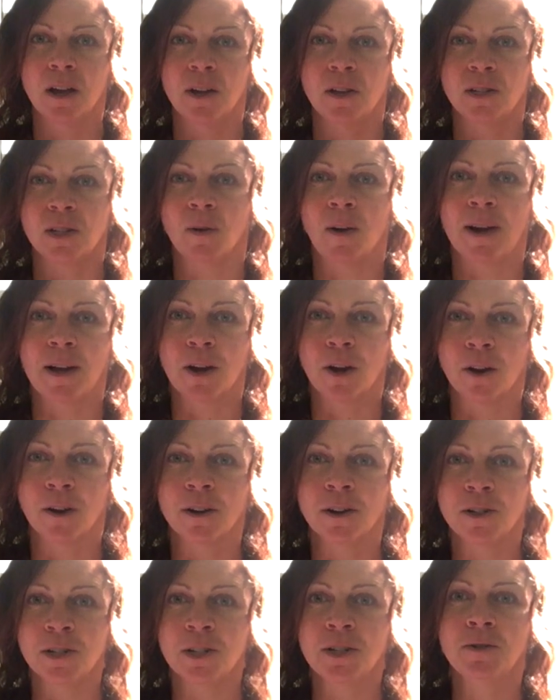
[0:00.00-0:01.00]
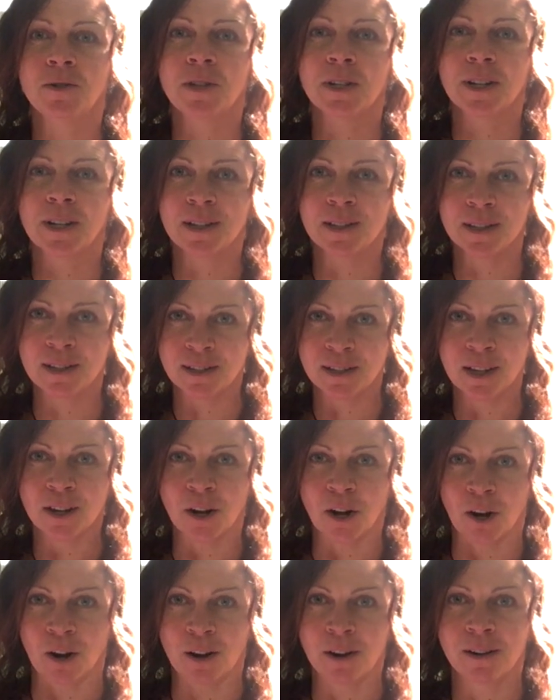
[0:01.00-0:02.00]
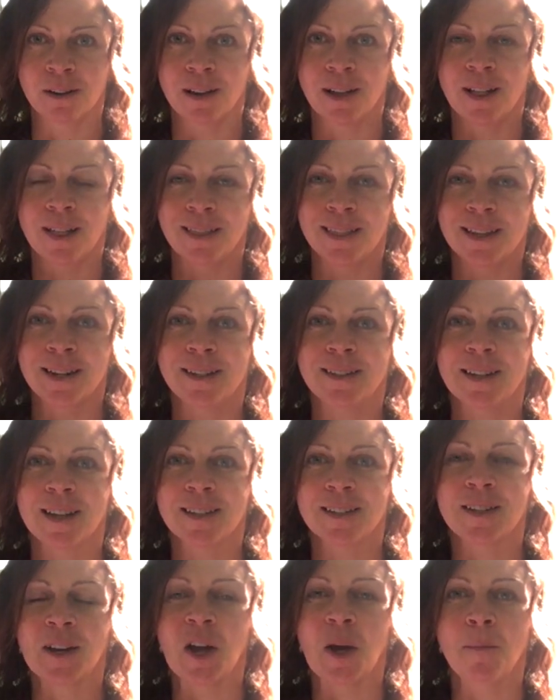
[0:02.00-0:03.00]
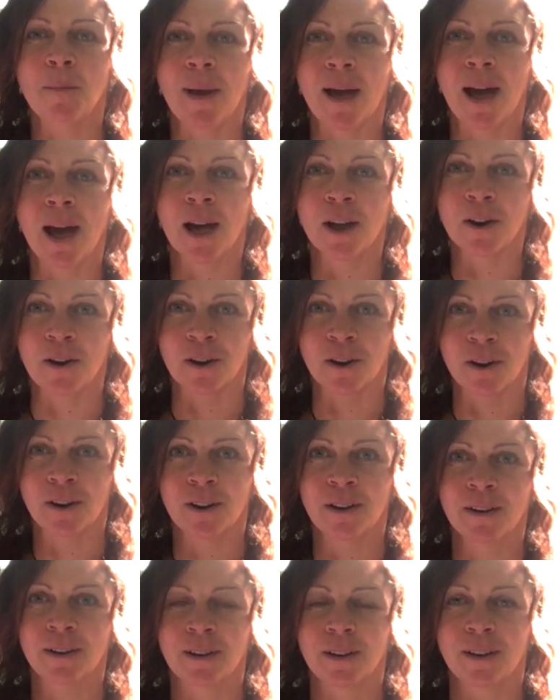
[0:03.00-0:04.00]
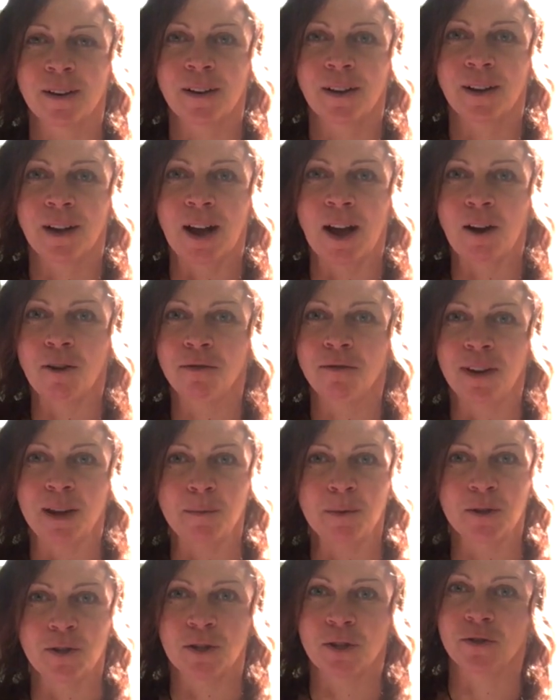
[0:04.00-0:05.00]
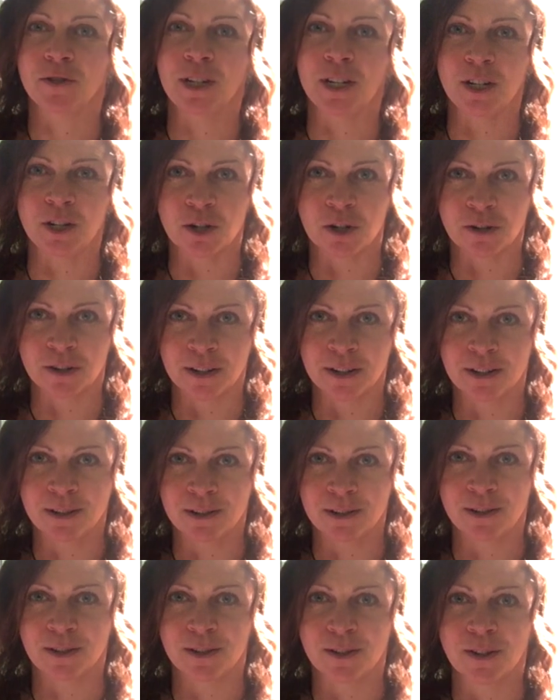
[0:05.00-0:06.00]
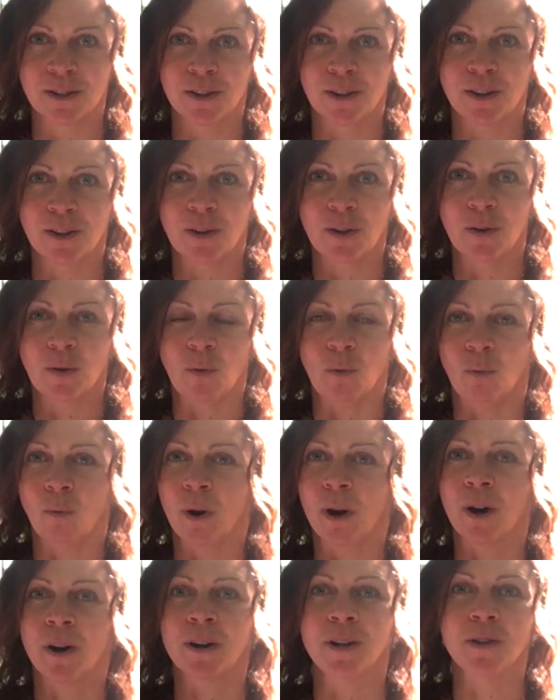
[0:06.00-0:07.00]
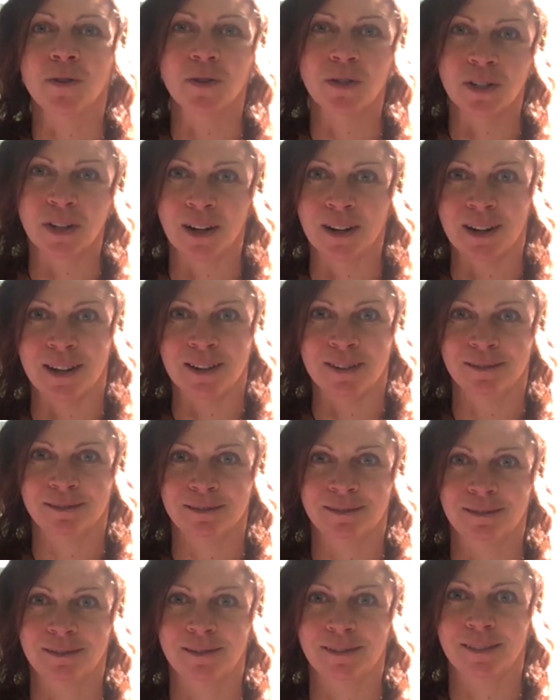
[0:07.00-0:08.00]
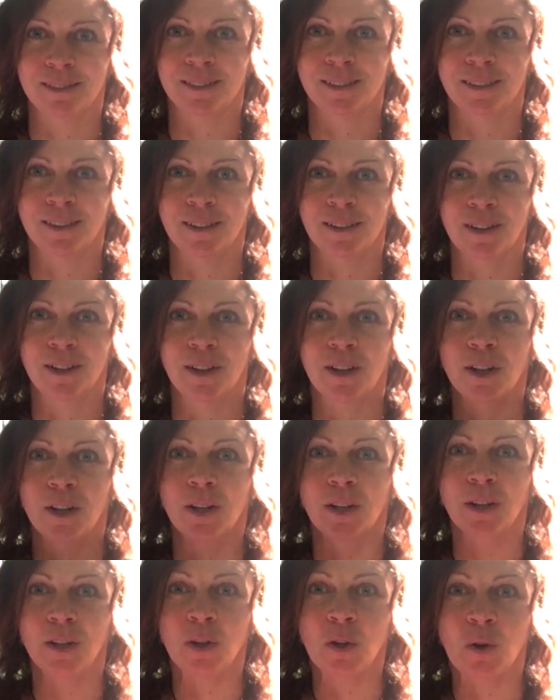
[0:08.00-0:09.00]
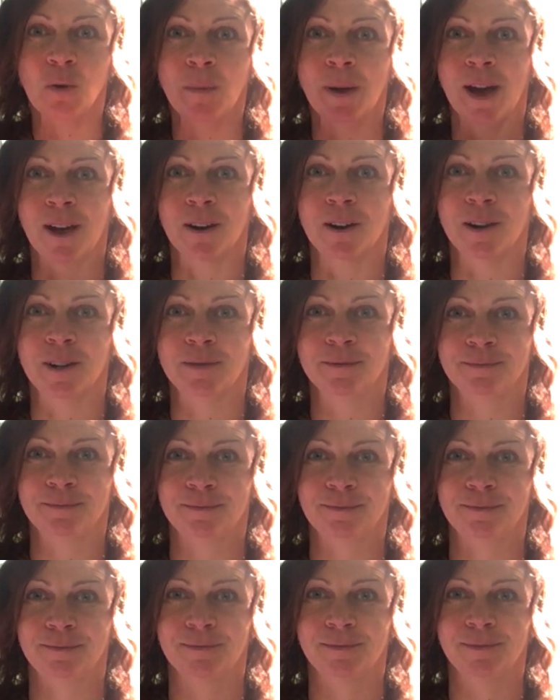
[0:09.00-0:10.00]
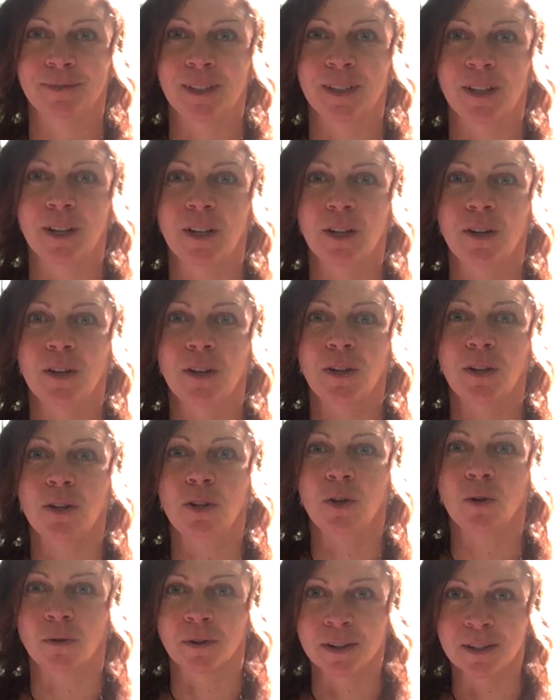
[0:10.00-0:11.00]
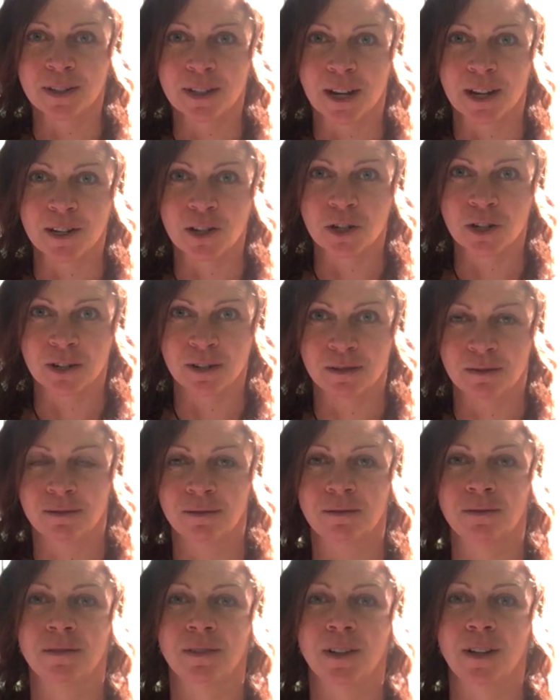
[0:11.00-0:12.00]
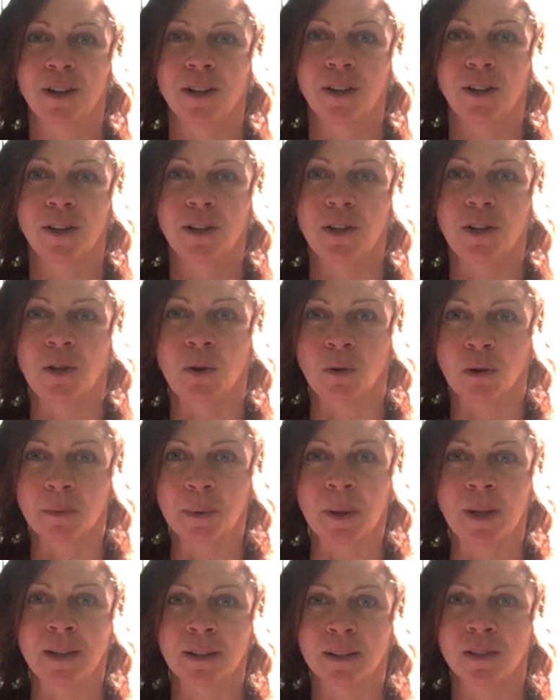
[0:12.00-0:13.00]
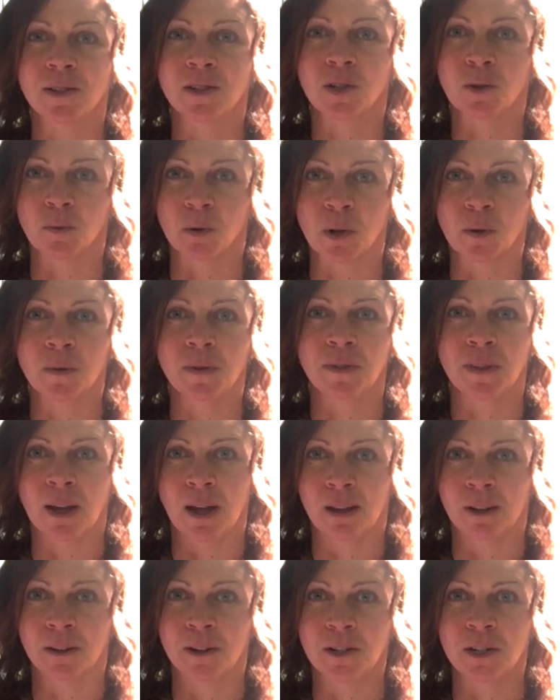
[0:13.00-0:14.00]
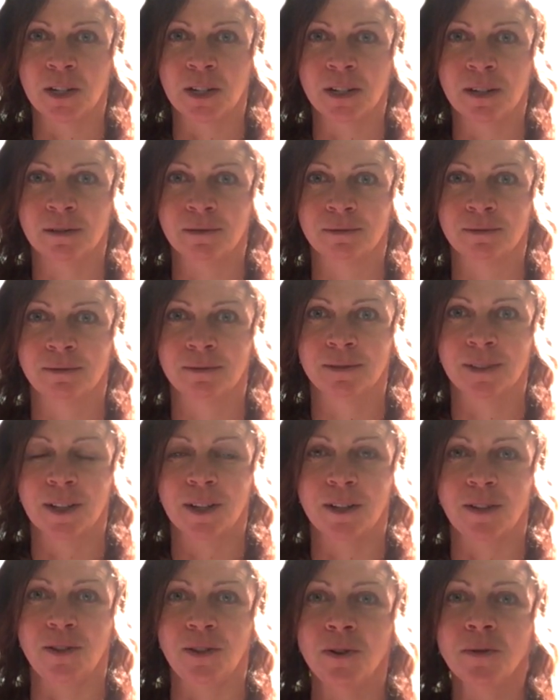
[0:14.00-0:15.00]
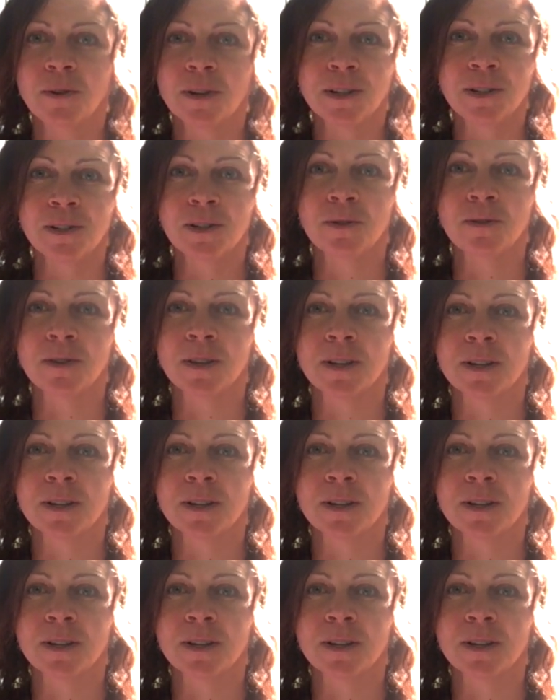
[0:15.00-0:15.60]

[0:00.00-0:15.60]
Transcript: So I encourage you to consider that it does not matter how famous your teacher is, where you studied. You matter. Your intention, your willingness to work with the energy. You can do